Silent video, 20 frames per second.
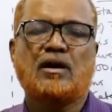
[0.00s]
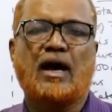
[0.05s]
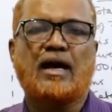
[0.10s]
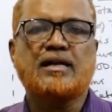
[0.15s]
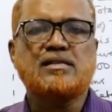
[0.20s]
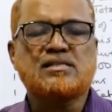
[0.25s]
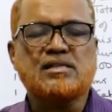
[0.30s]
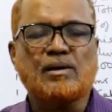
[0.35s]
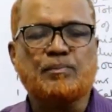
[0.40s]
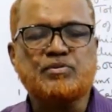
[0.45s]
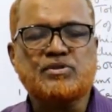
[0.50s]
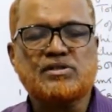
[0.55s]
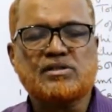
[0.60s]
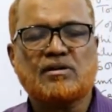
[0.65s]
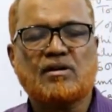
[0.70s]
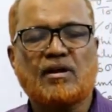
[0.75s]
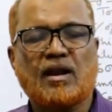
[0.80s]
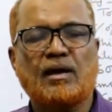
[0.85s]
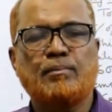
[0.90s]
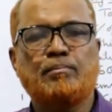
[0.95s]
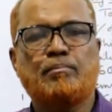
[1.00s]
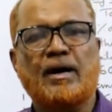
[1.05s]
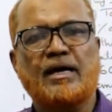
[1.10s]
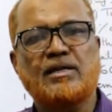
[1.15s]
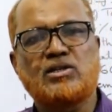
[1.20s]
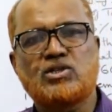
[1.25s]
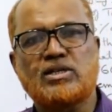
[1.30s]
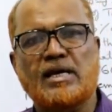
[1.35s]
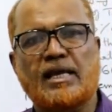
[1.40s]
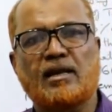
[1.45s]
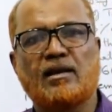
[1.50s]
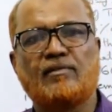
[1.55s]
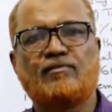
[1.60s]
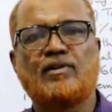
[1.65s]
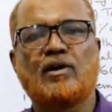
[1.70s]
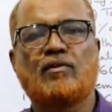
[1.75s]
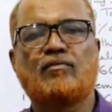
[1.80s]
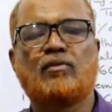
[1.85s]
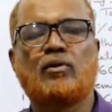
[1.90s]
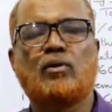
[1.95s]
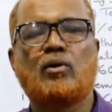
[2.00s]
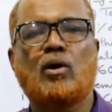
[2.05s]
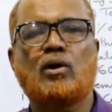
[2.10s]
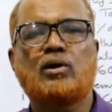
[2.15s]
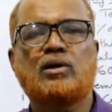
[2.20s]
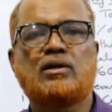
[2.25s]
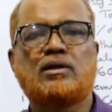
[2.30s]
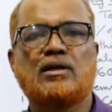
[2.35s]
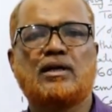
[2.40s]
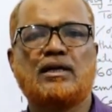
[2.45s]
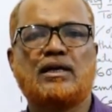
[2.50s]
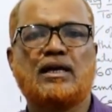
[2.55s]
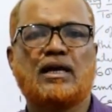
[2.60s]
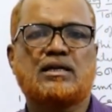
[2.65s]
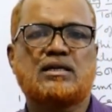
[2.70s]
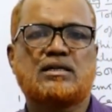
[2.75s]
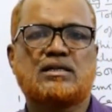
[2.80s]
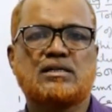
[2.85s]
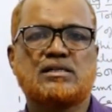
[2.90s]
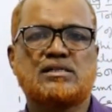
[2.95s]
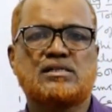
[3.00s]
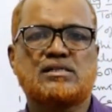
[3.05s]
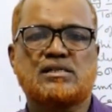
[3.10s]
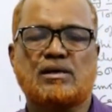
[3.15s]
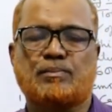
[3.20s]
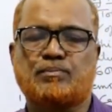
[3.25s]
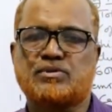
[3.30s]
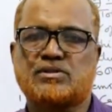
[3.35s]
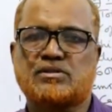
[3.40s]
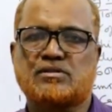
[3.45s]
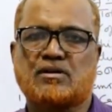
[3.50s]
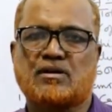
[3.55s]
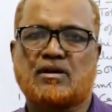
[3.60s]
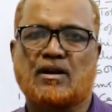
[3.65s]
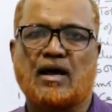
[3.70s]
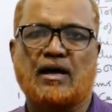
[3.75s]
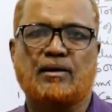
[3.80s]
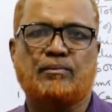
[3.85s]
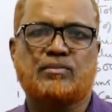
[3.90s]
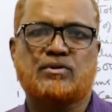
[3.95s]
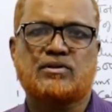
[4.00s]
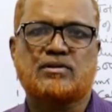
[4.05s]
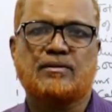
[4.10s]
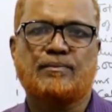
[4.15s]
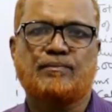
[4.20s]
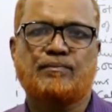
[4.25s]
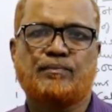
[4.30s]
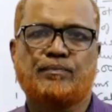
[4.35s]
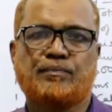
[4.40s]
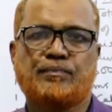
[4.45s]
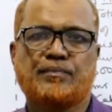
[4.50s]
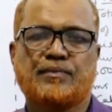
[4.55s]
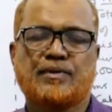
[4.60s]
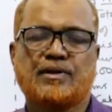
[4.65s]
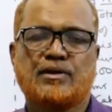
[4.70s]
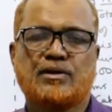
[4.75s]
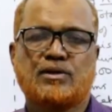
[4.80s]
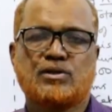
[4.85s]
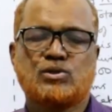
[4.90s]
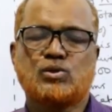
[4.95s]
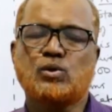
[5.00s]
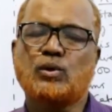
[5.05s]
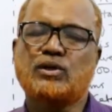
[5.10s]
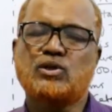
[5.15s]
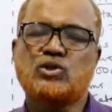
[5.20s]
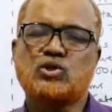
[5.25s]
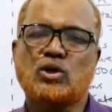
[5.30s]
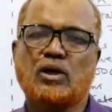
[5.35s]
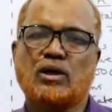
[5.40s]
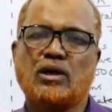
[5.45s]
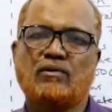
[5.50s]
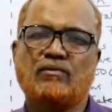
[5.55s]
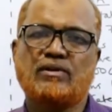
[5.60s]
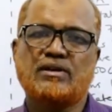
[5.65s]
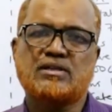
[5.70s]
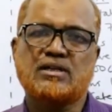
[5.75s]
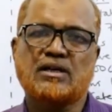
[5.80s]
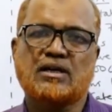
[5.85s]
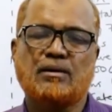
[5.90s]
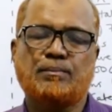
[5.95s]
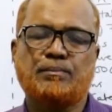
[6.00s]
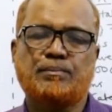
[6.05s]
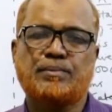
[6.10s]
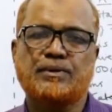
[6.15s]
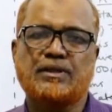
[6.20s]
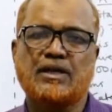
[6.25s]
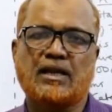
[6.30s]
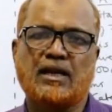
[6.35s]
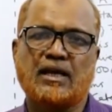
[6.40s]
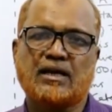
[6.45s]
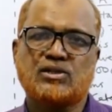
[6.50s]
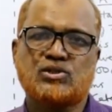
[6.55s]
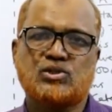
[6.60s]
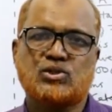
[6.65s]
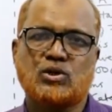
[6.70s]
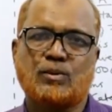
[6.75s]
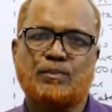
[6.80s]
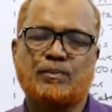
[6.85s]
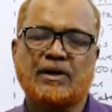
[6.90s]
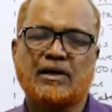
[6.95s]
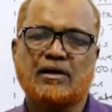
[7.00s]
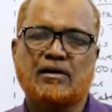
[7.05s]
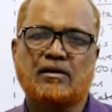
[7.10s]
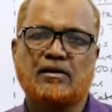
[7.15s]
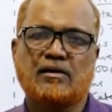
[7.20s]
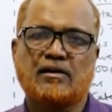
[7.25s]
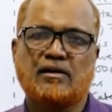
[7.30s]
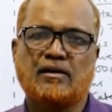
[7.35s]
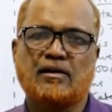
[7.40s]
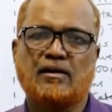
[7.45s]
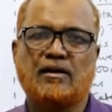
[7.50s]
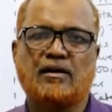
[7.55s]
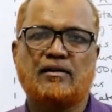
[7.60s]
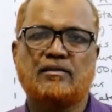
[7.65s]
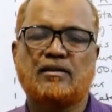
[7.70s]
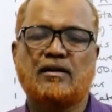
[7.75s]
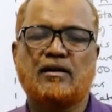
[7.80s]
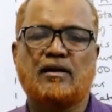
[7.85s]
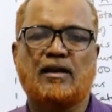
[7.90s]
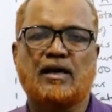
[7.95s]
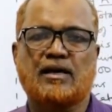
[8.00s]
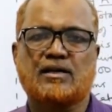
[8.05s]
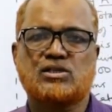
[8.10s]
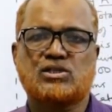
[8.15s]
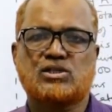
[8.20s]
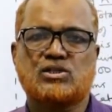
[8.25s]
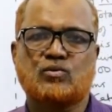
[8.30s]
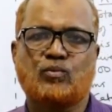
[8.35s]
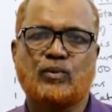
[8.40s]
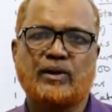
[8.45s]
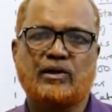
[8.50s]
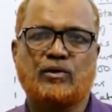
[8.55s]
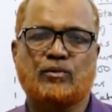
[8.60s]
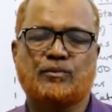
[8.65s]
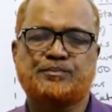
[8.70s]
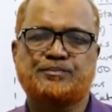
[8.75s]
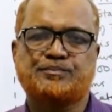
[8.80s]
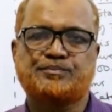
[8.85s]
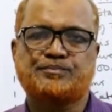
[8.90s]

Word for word: and subscribe my channel if you have not yet subscribed. So inshallah we'll take up the next topic in the next video.